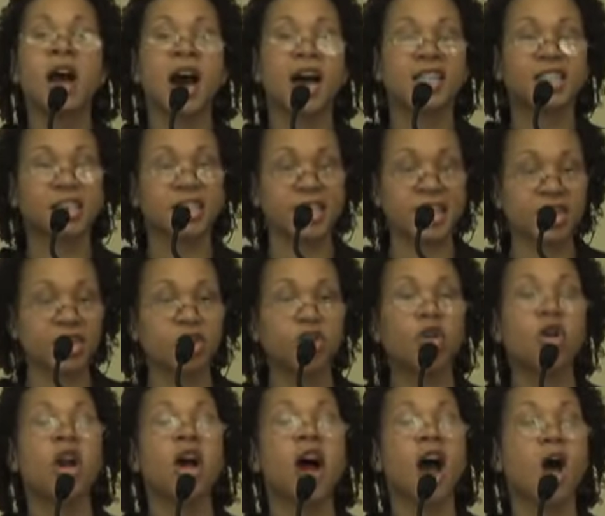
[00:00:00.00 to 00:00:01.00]
a
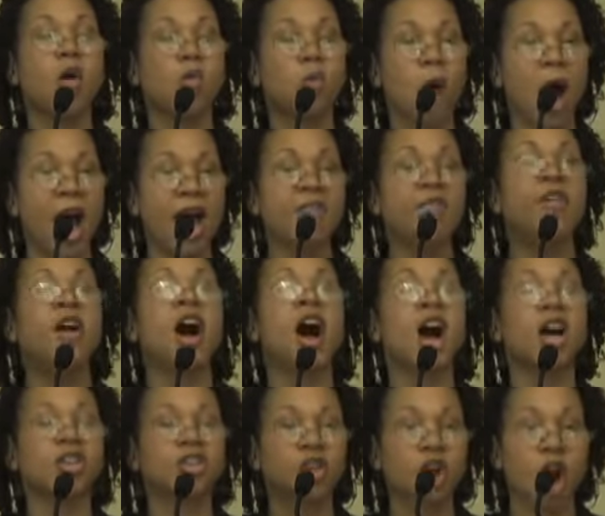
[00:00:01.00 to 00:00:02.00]
sister, a wife,
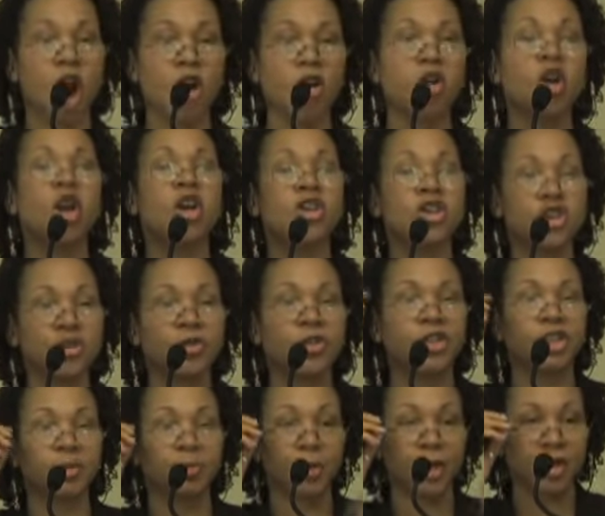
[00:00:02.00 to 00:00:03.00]
a daughter, you
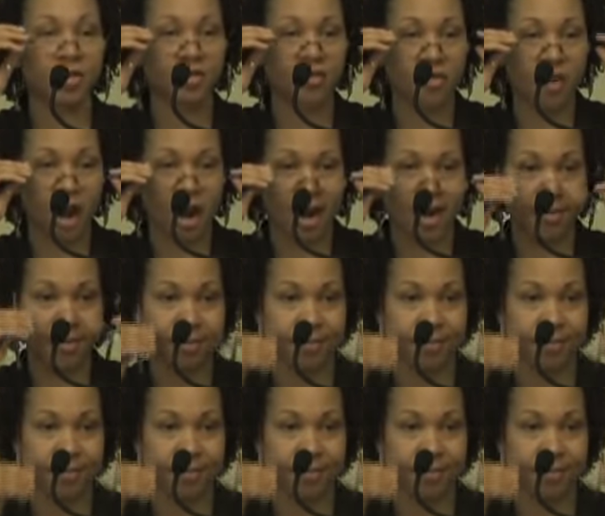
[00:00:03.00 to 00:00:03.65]
should be afraid